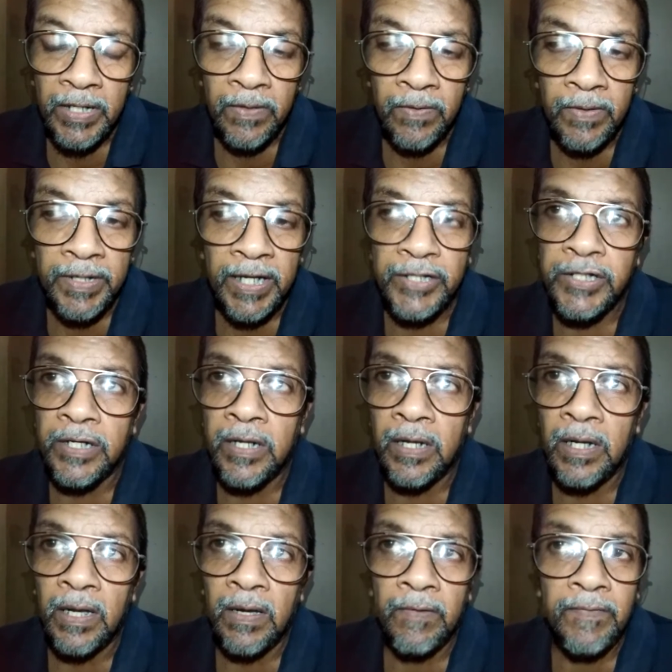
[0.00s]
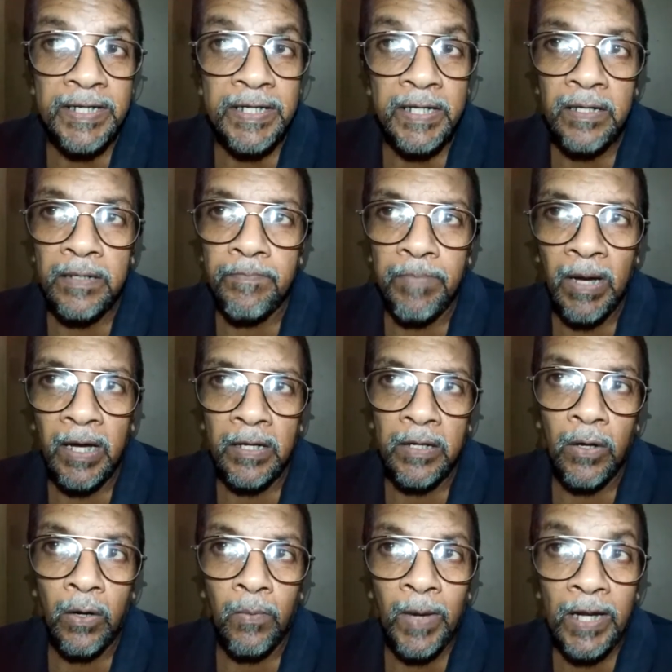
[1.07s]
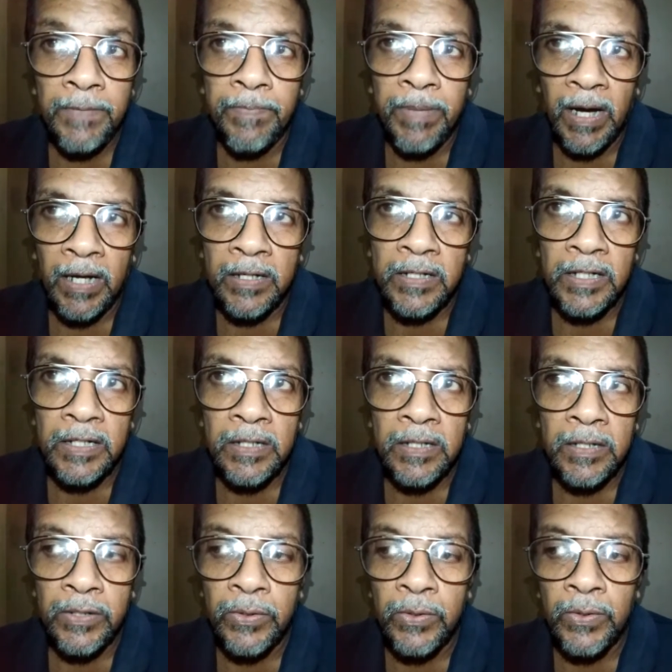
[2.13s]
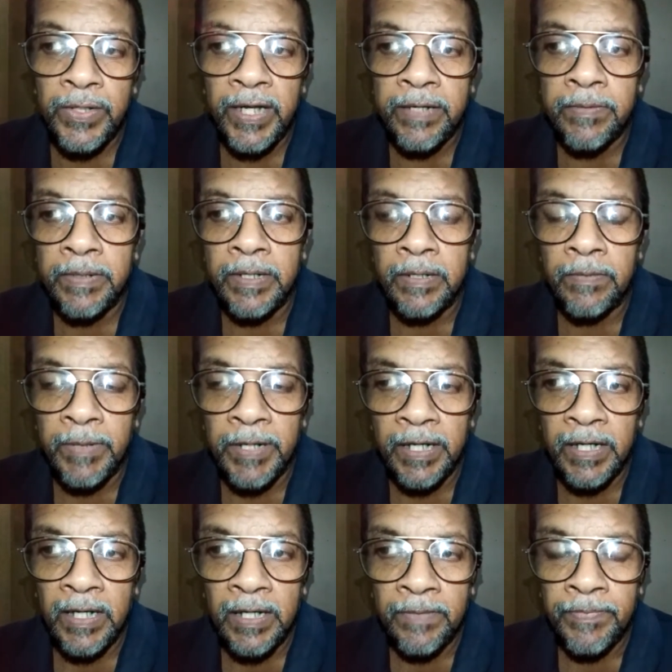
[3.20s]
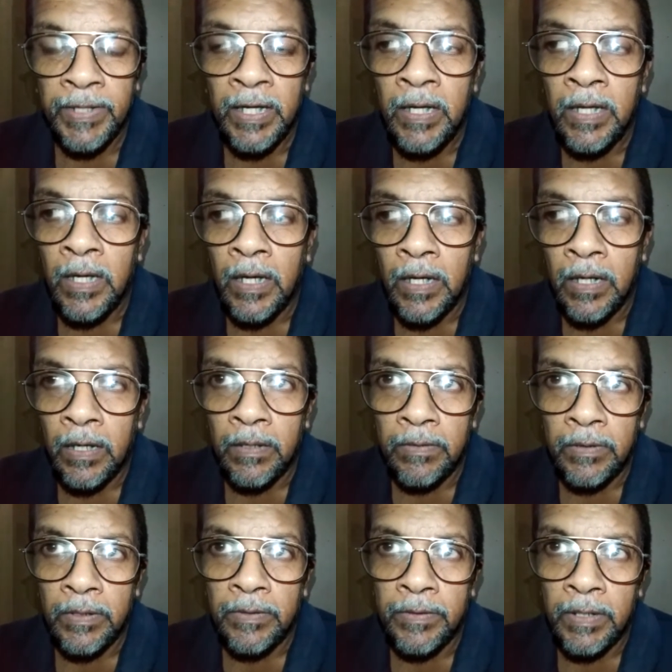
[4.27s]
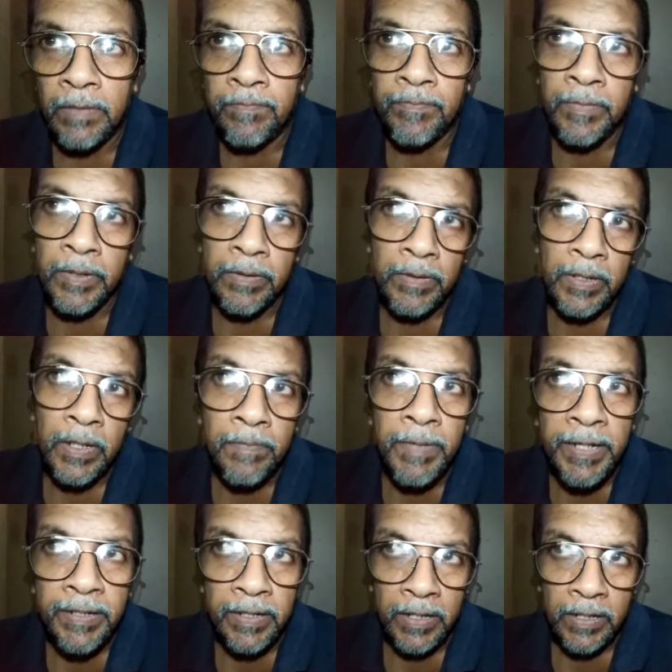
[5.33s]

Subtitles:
National Wetland Park or Valley Park, that particular the urban